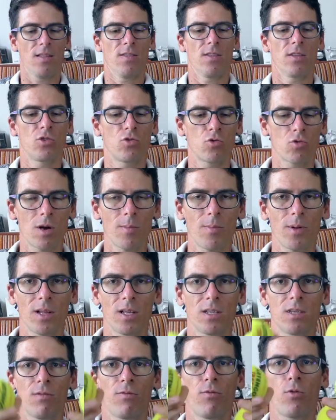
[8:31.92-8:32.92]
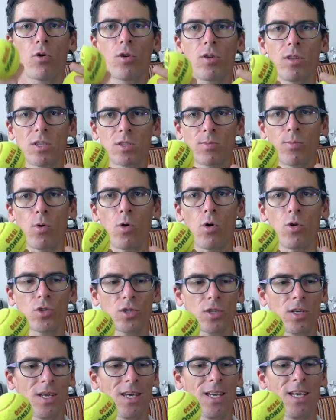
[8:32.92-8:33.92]
the durability for these
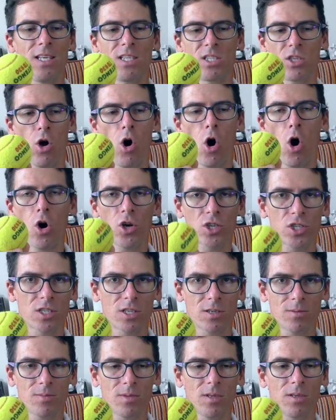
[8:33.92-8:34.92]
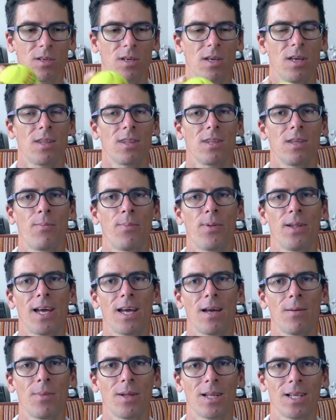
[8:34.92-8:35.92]
balls is awesome. The
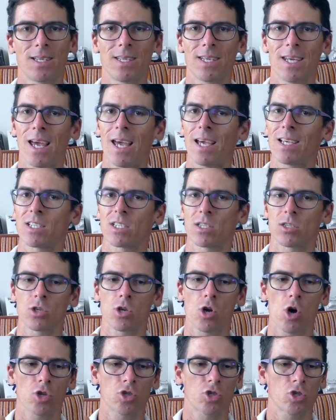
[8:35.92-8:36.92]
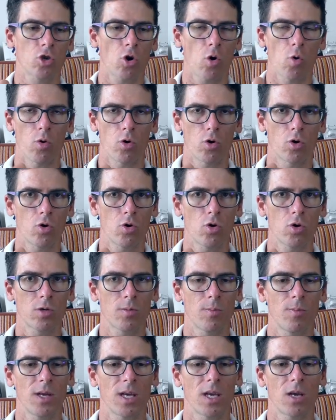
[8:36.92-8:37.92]
playability is not so
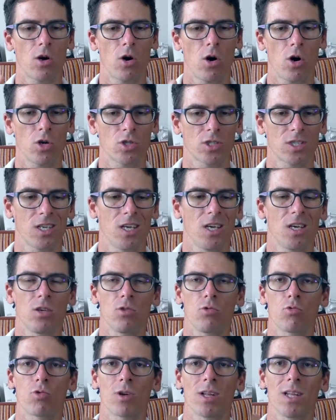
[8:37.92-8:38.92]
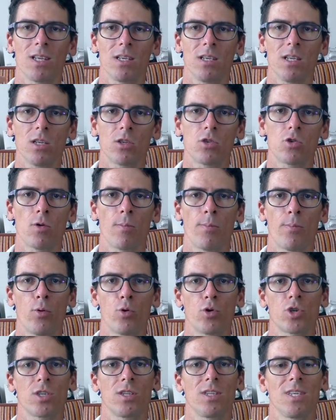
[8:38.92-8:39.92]
good because you really need to
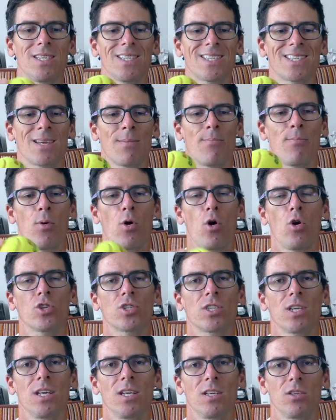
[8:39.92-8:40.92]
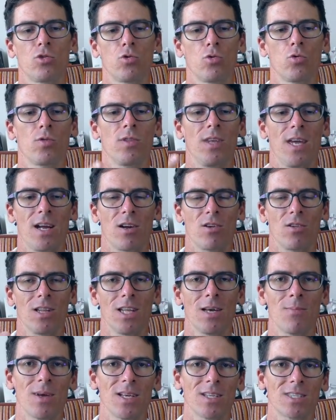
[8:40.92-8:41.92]
push these balls into their
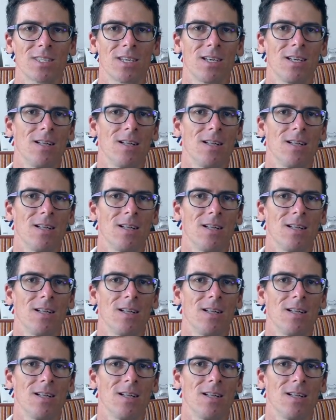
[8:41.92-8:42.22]
limits.